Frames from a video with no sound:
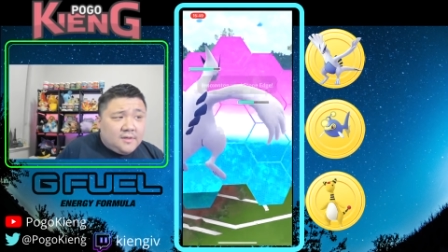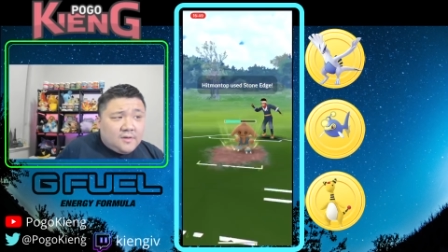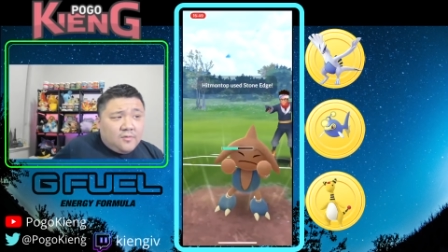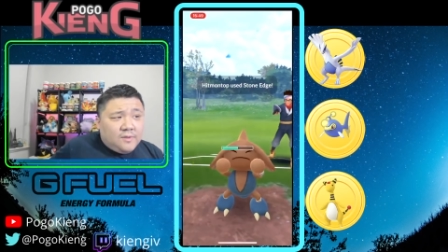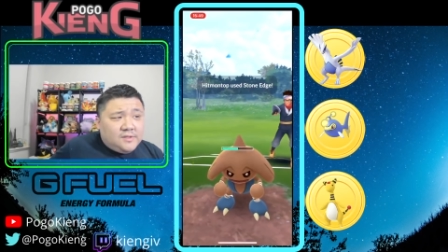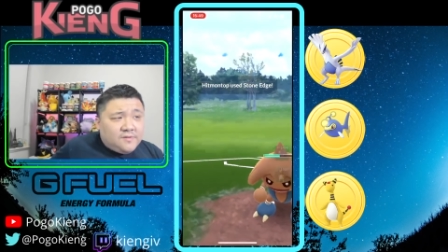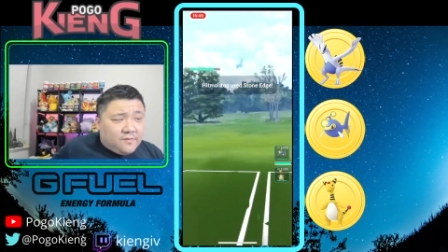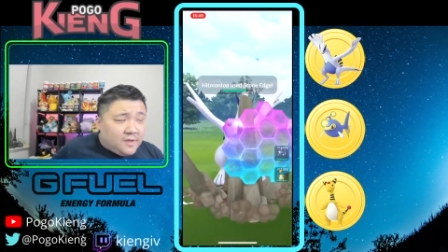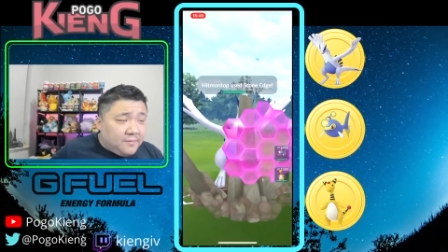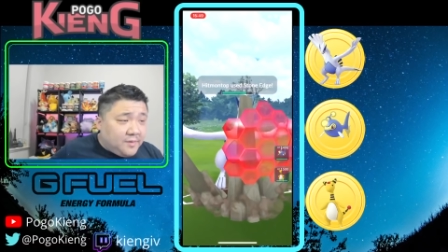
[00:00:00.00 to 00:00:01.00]
No reason
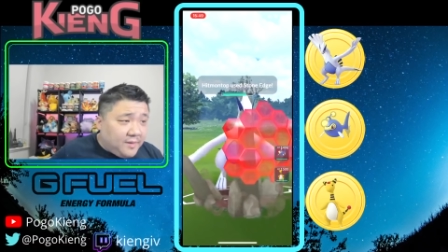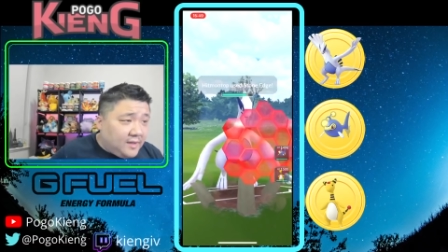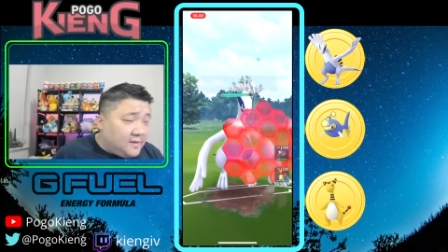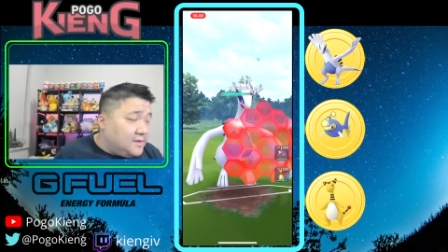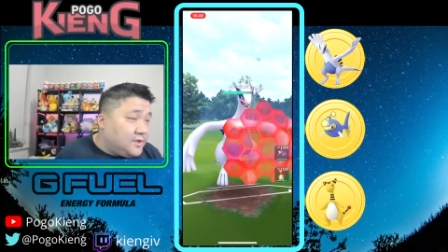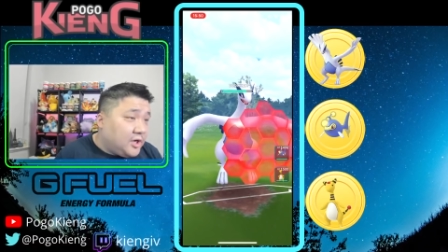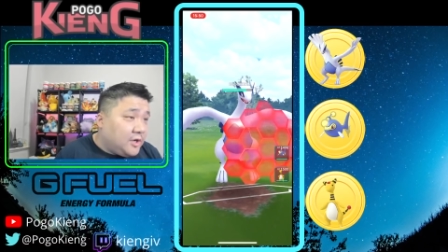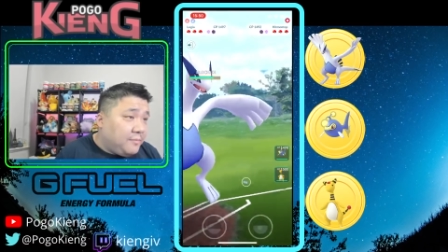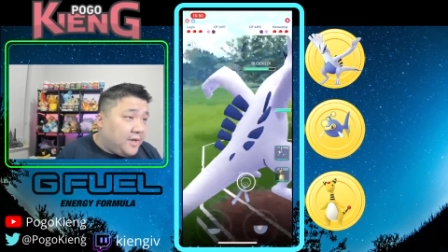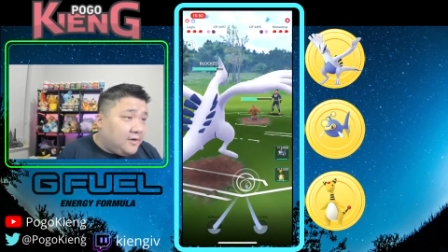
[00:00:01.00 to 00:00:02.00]
for them to bait unless they're gonna
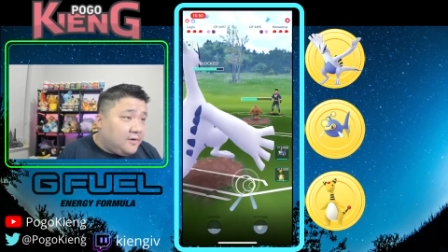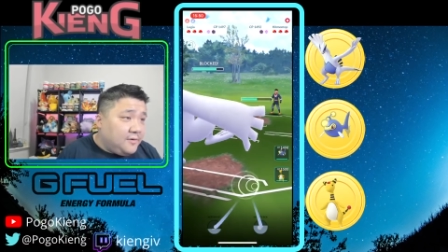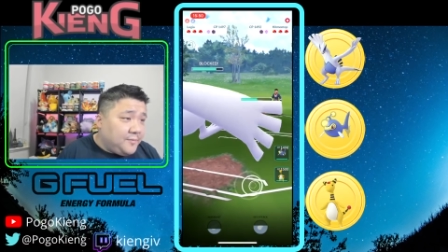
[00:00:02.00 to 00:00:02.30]
bail.